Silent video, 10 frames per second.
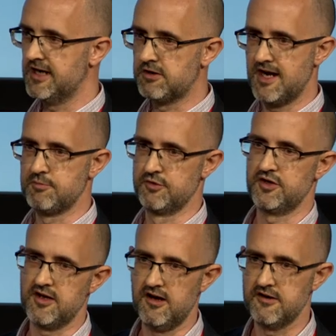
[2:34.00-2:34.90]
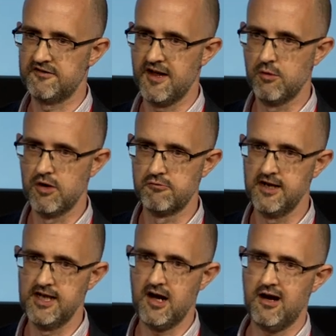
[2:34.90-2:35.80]
great bunch of guys. They work
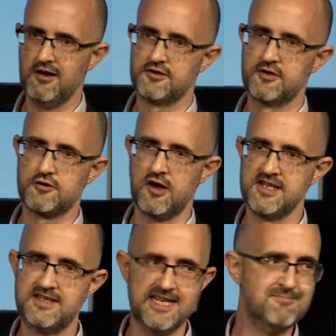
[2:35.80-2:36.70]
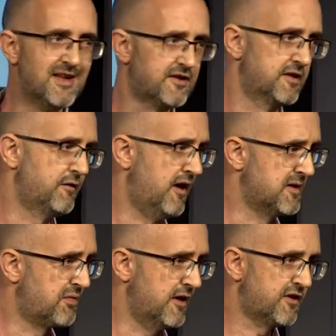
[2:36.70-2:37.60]
really hard to try and demystify the
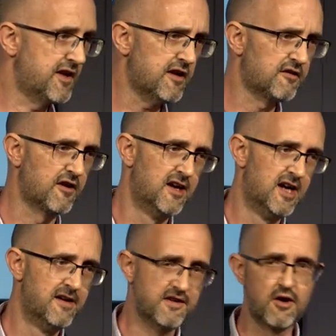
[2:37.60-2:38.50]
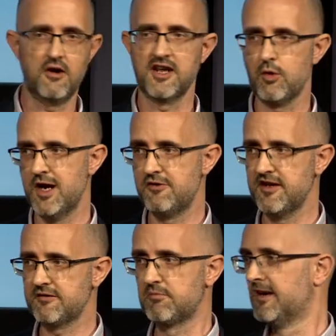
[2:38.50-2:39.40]
process. If you've got any
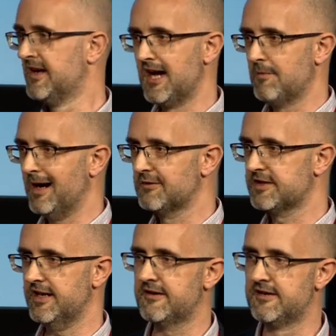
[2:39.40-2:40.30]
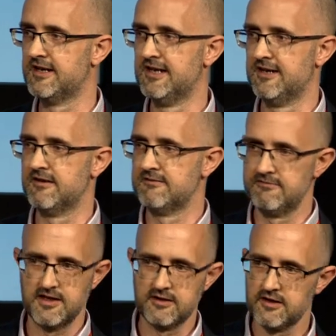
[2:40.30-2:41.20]
queries about it,
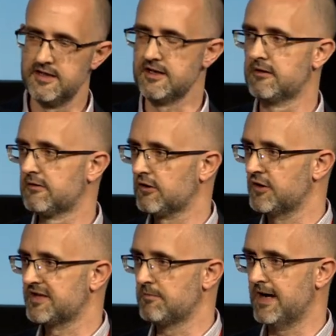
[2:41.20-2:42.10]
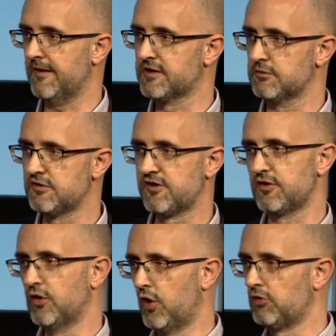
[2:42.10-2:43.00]
you contact me afterwards
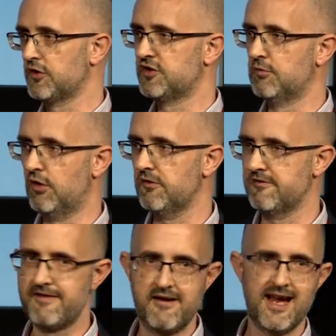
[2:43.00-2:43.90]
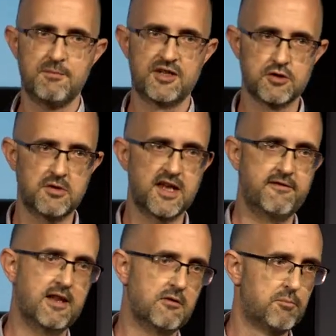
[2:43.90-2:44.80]
or Roger Moore. Very happy to come and give
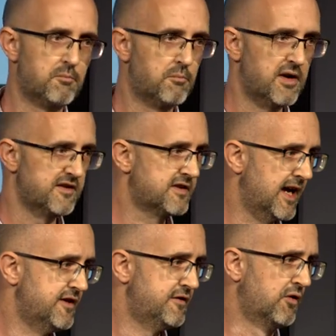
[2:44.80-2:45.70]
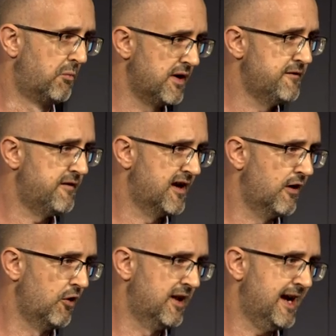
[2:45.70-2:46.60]
a little presentation or briefing
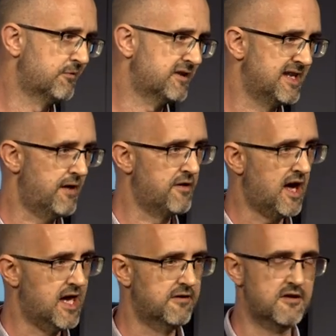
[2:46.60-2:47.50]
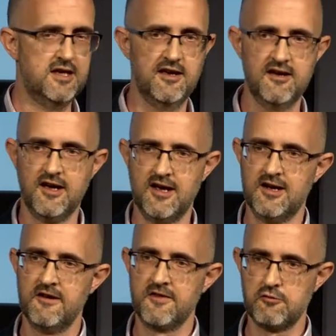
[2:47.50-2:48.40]
on how to navigate the, uh,
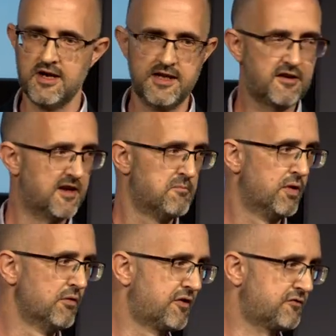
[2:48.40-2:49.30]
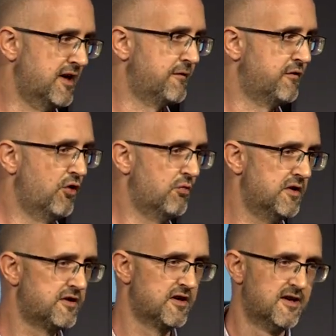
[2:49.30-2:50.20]
the really simple,
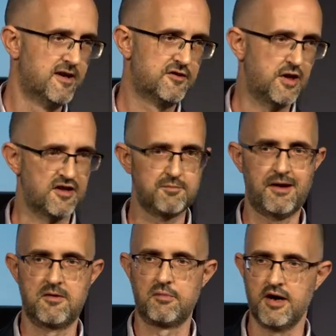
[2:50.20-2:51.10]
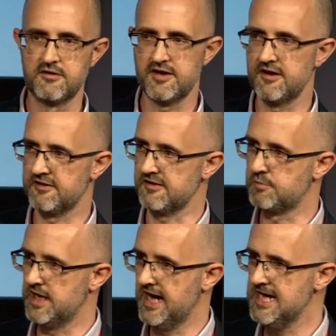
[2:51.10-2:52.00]
straightforward transparent process that's
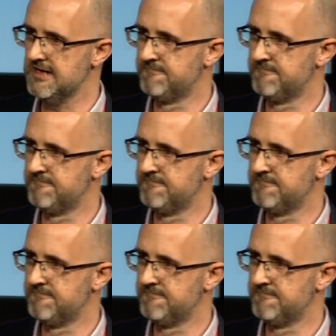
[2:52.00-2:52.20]
PA.